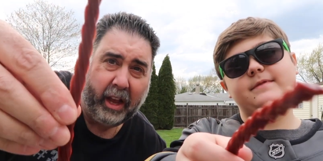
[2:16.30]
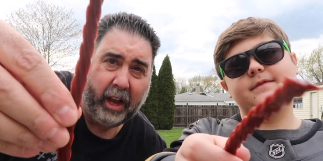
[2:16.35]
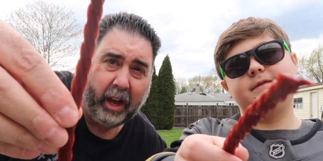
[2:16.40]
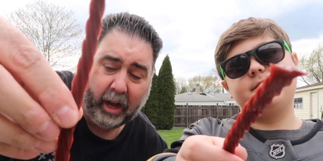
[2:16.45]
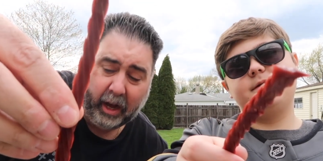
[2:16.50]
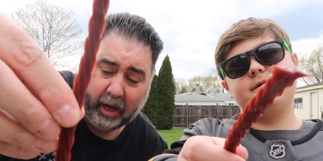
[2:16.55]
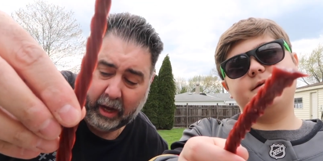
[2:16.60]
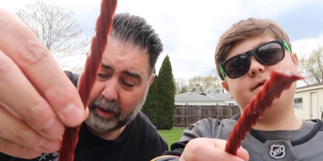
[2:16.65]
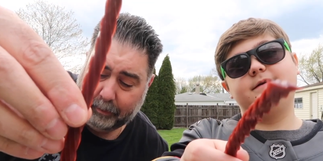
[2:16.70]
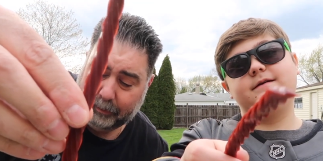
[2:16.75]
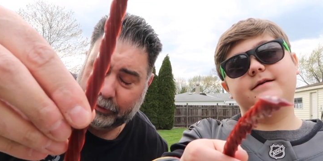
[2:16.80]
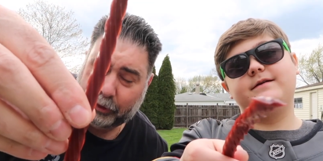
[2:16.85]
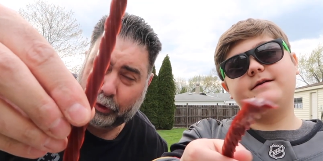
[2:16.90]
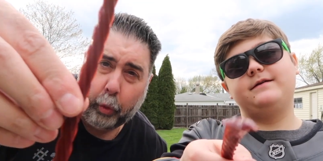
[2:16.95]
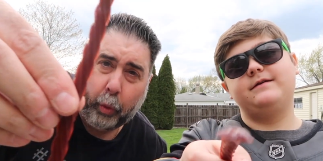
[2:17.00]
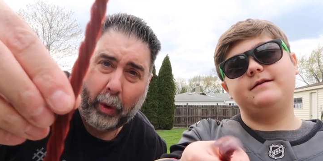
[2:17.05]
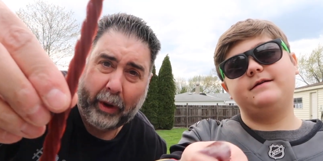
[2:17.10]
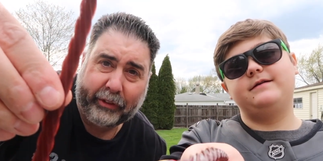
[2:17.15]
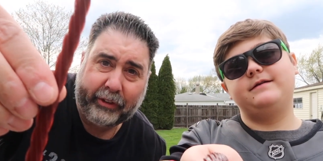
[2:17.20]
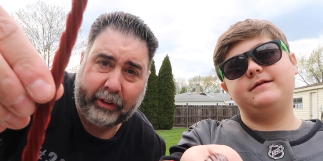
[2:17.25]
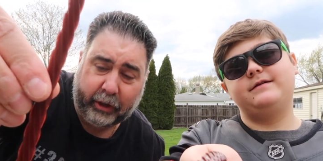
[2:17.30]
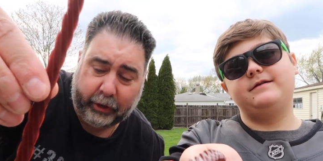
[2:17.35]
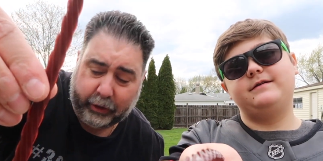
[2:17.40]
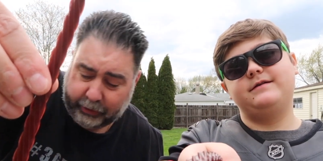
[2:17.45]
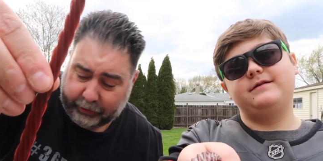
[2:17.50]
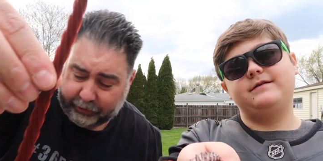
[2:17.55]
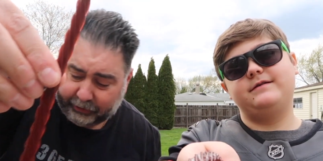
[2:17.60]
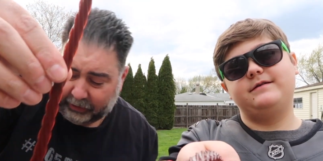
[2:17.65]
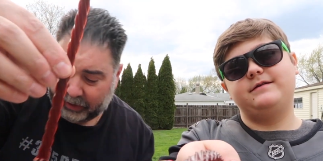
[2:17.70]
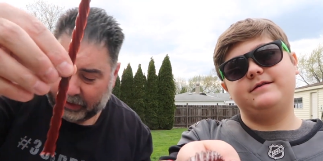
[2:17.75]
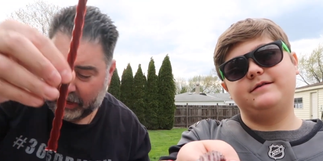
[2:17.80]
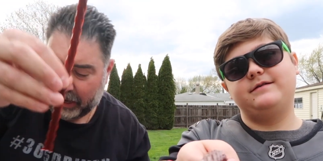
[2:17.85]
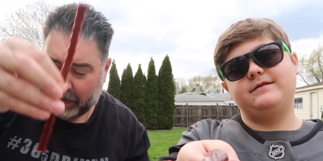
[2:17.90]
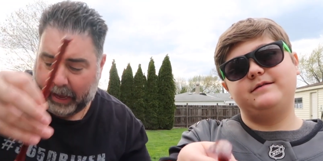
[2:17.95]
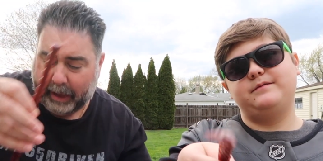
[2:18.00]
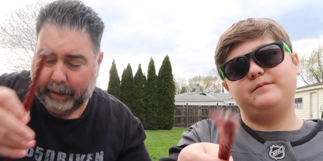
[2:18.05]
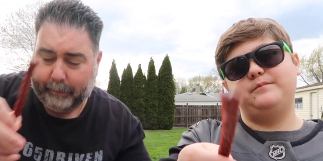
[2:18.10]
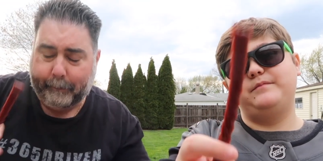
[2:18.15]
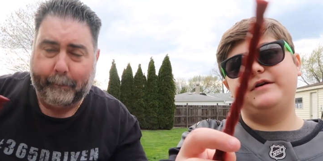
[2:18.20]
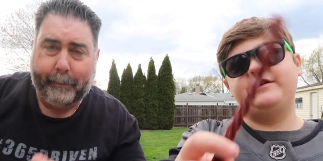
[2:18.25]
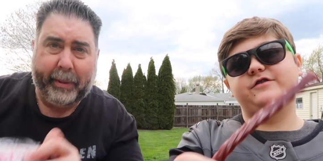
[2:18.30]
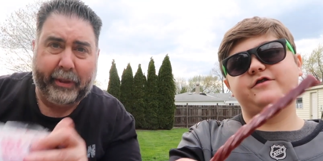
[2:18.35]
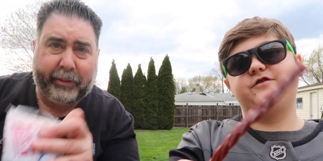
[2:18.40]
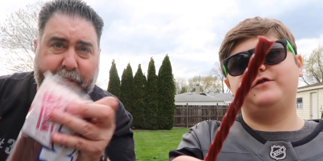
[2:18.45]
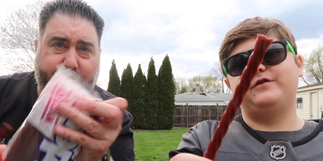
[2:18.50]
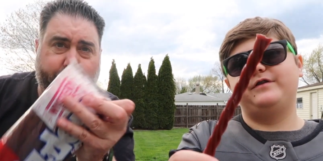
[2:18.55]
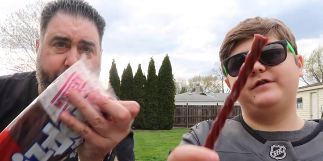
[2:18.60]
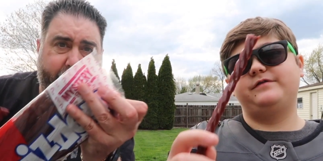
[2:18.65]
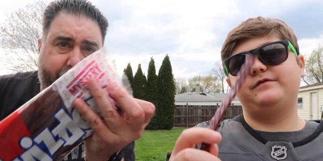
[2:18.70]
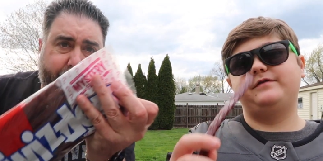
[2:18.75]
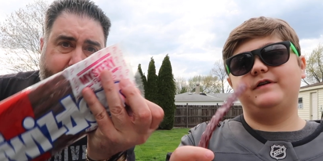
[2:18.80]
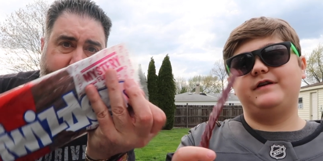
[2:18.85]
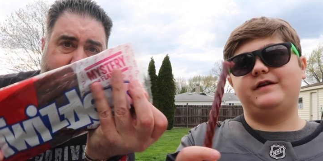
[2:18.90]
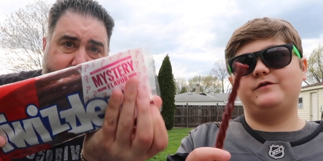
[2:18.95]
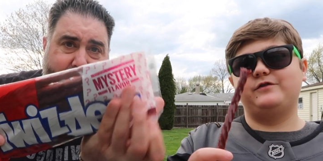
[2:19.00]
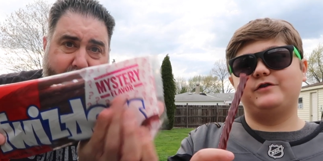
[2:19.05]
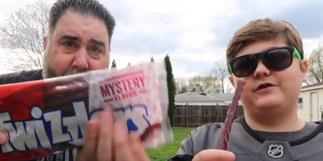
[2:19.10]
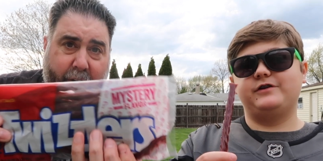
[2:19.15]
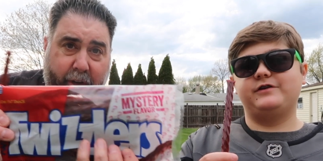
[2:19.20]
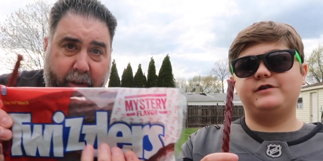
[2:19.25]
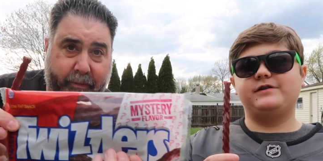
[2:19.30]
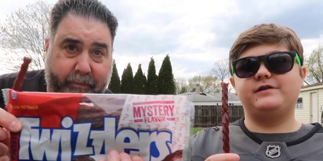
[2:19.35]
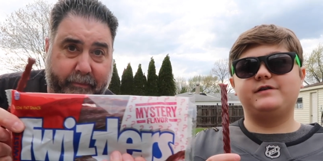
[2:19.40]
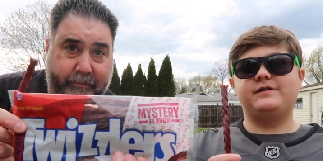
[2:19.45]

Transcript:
Speaker 1: Um, Twizzlers mystery flavor.